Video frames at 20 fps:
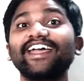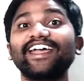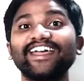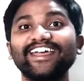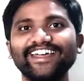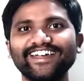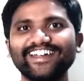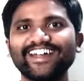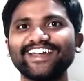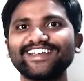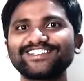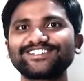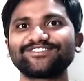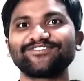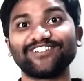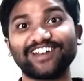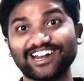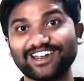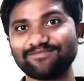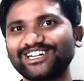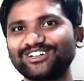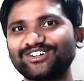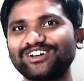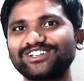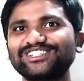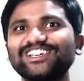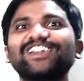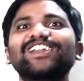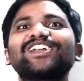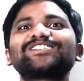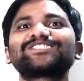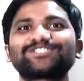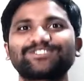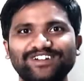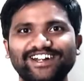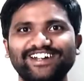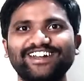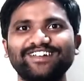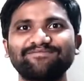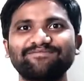Hey guys, welcome to our channel
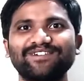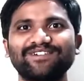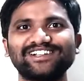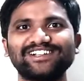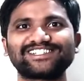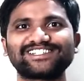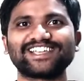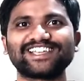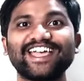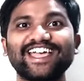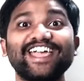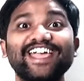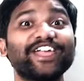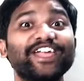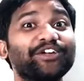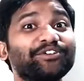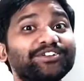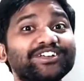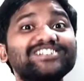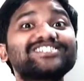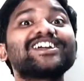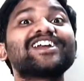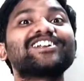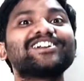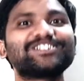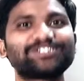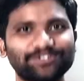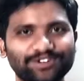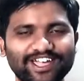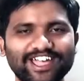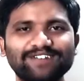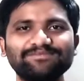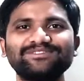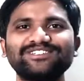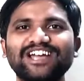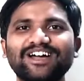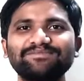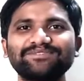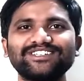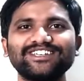Student Impulse, a unique channel to
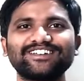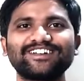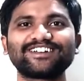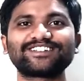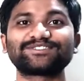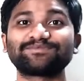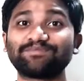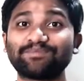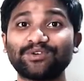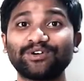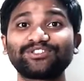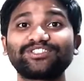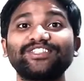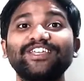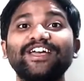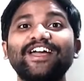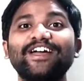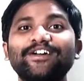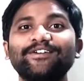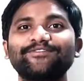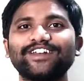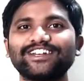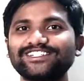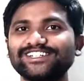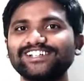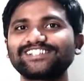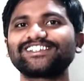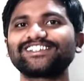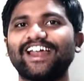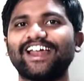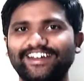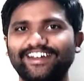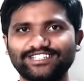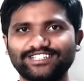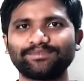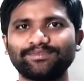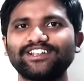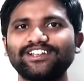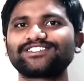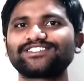help job seekers, both freshers and
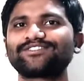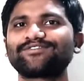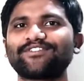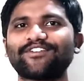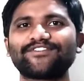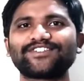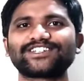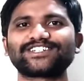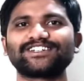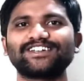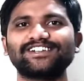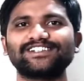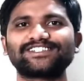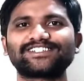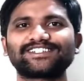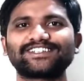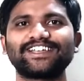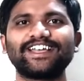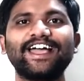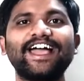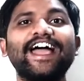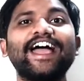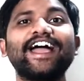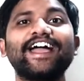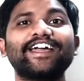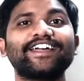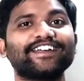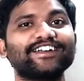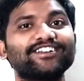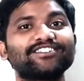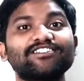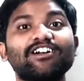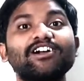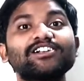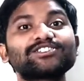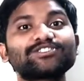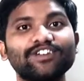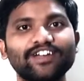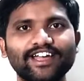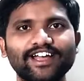experienced professionals. It
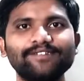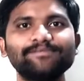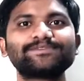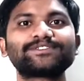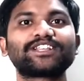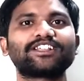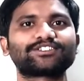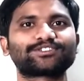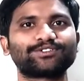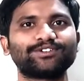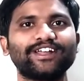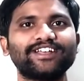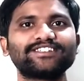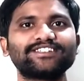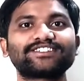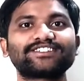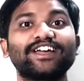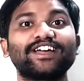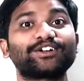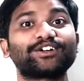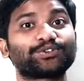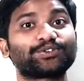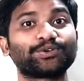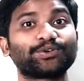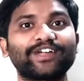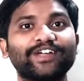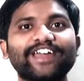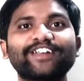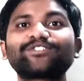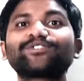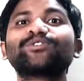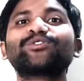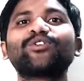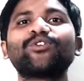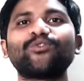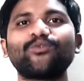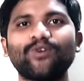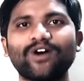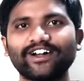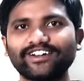also helps students to get to
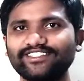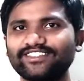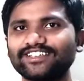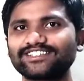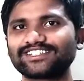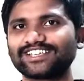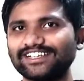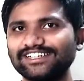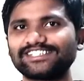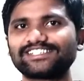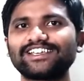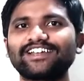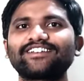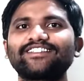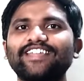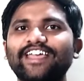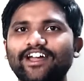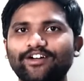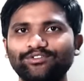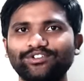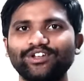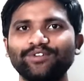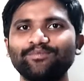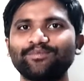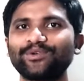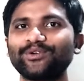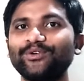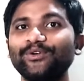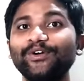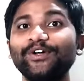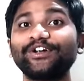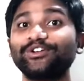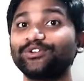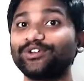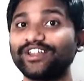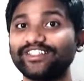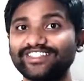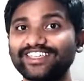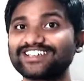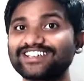know what the skill set they have to improve
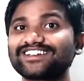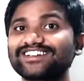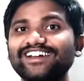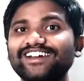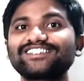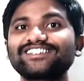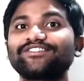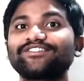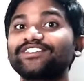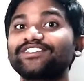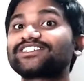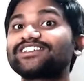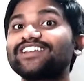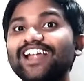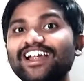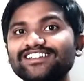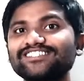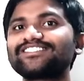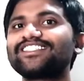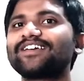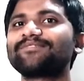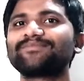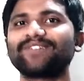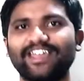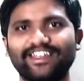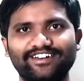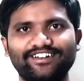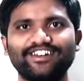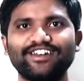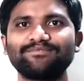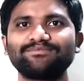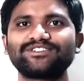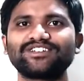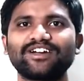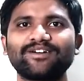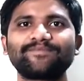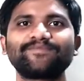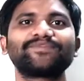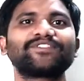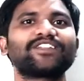during their studies, which lands them a dream
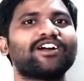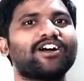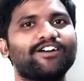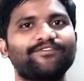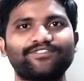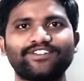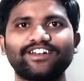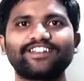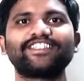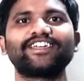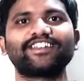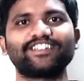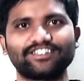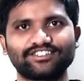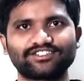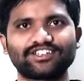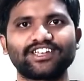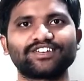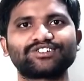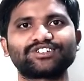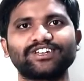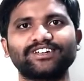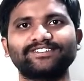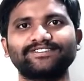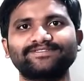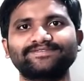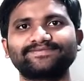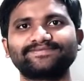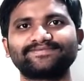job after their education.